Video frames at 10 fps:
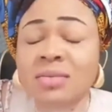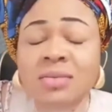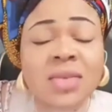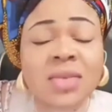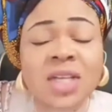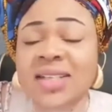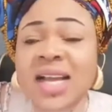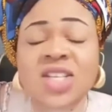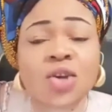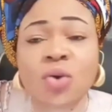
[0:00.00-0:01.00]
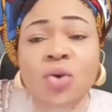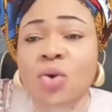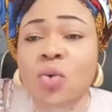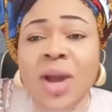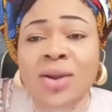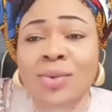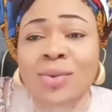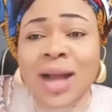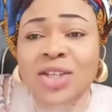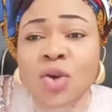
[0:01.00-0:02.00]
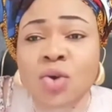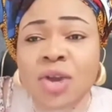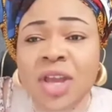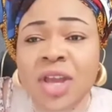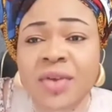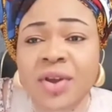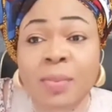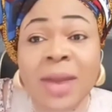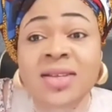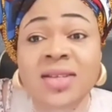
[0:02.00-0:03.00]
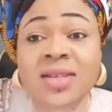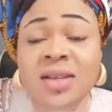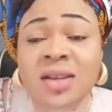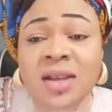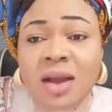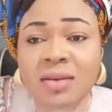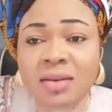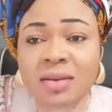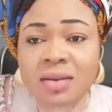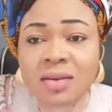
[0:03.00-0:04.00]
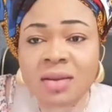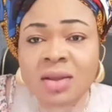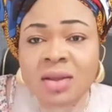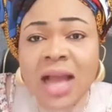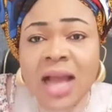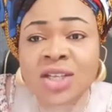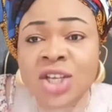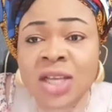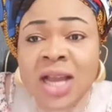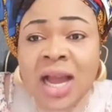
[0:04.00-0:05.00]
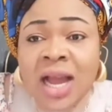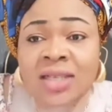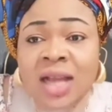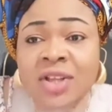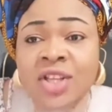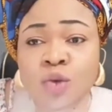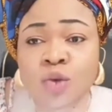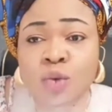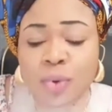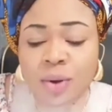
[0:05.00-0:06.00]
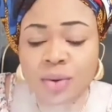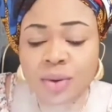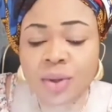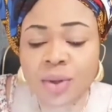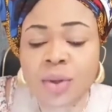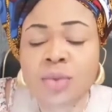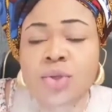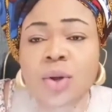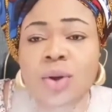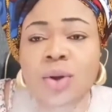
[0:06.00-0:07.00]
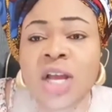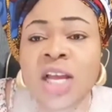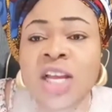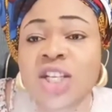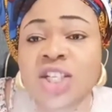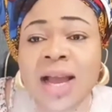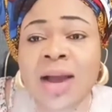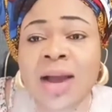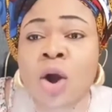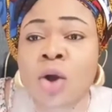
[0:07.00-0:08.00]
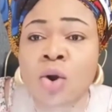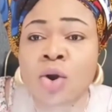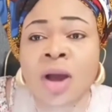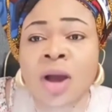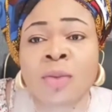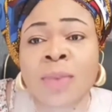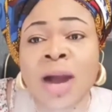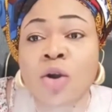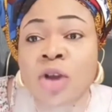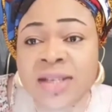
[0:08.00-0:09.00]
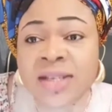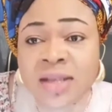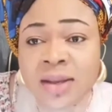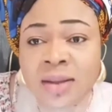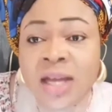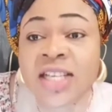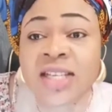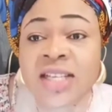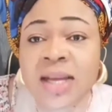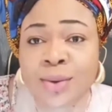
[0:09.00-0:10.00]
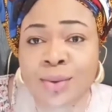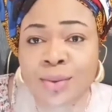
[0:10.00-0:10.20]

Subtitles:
The dirty cocoa when or what they okay with your maizy near. Yan yare de dubo. So EJ or Coco or Mako can say a dedeno.